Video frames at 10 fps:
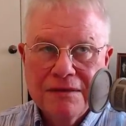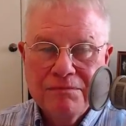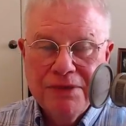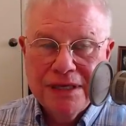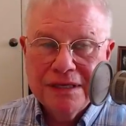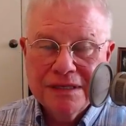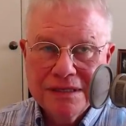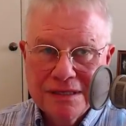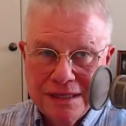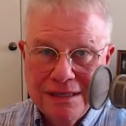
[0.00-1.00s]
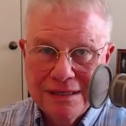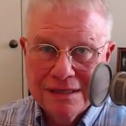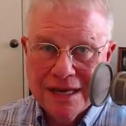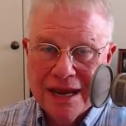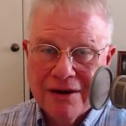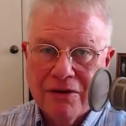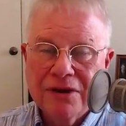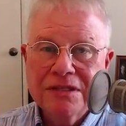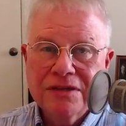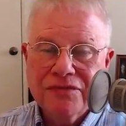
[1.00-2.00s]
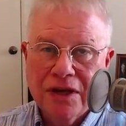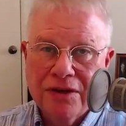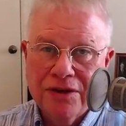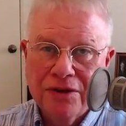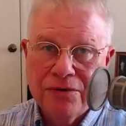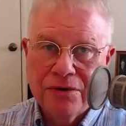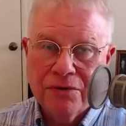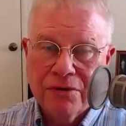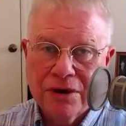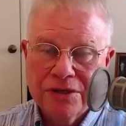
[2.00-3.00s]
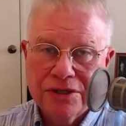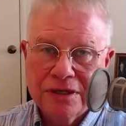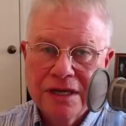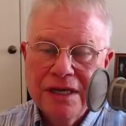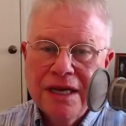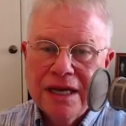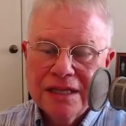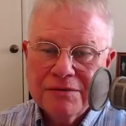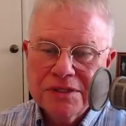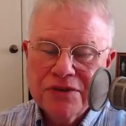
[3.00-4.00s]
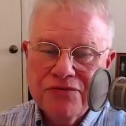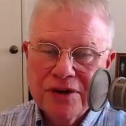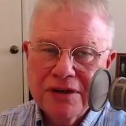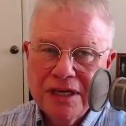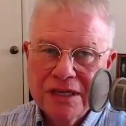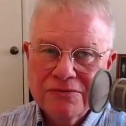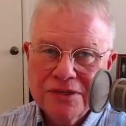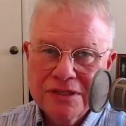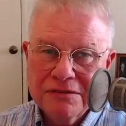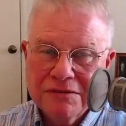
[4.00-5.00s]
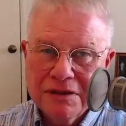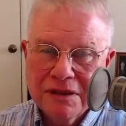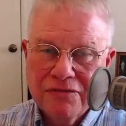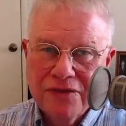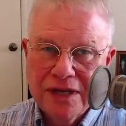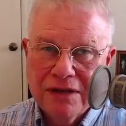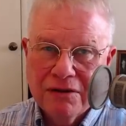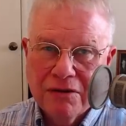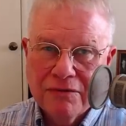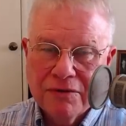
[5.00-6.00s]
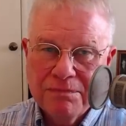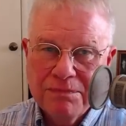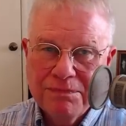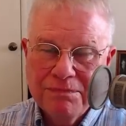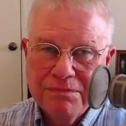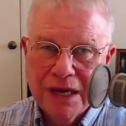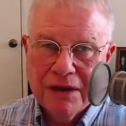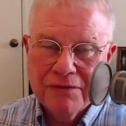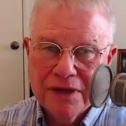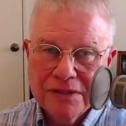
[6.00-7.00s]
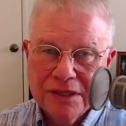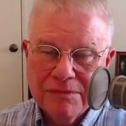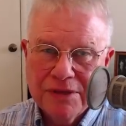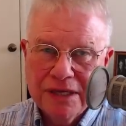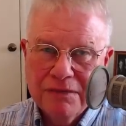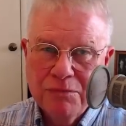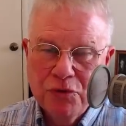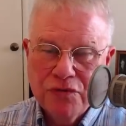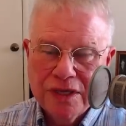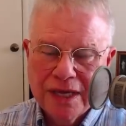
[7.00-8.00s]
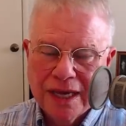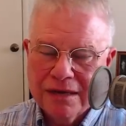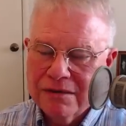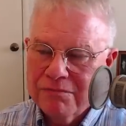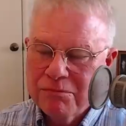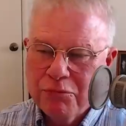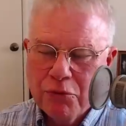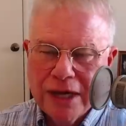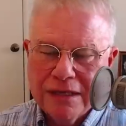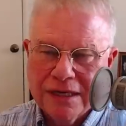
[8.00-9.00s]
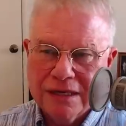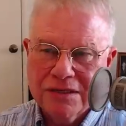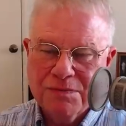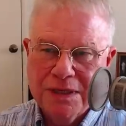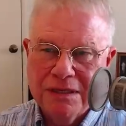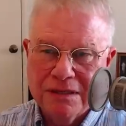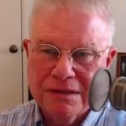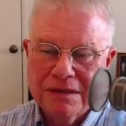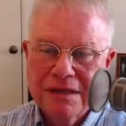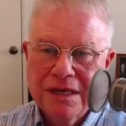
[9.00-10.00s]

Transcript: being seen now is of unknown origin. And there was a very interesting little video of, a, of something moving at breakneck speed